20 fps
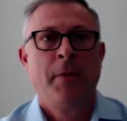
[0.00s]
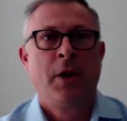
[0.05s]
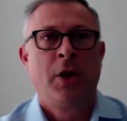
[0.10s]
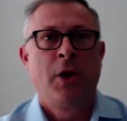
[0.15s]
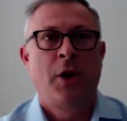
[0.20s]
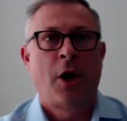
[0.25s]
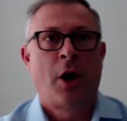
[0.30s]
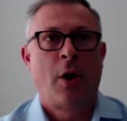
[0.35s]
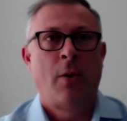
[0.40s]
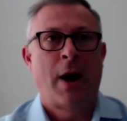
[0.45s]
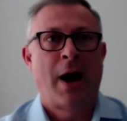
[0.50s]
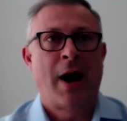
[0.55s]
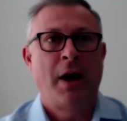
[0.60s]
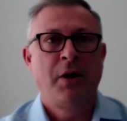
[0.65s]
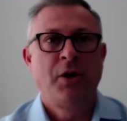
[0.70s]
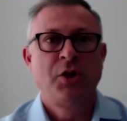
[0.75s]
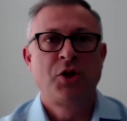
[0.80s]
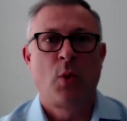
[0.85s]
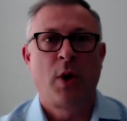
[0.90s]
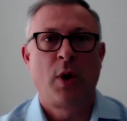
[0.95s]
you know how
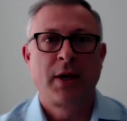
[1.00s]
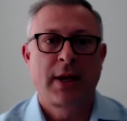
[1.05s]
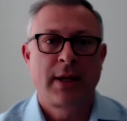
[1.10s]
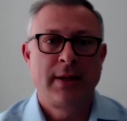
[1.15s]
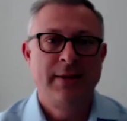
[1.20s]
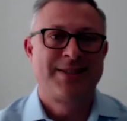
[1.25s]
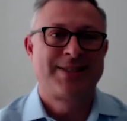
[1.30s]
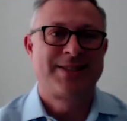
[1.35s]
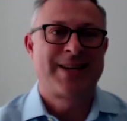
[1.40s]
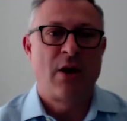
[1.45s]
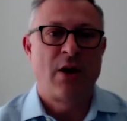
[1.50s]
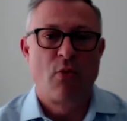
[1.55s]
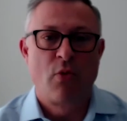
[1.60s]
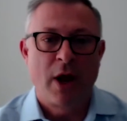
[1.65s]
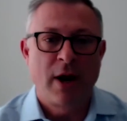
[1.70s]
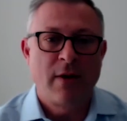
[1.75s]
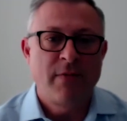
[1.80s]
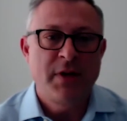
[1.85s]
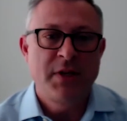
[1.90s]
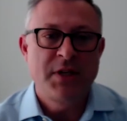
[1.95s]
does one stay
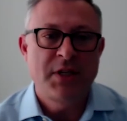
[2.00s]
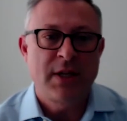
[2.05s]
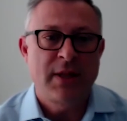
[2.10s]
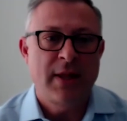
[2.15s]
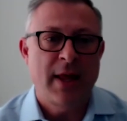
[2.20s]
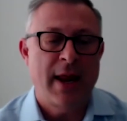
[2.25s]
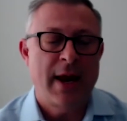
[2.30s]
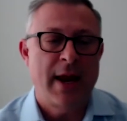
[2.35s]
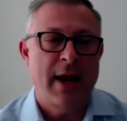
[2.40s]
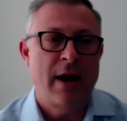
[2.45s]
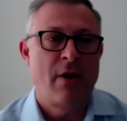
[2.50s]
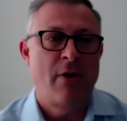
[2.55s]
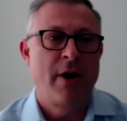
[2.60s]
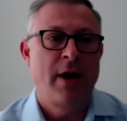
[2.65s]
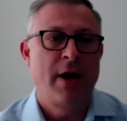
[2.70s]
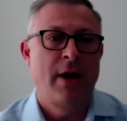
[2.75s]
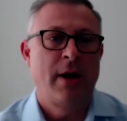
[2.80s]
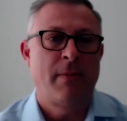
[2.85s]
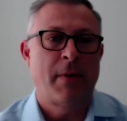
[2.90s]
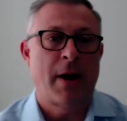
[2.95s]
relevant in that
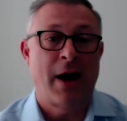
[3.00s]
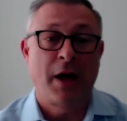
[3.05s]
area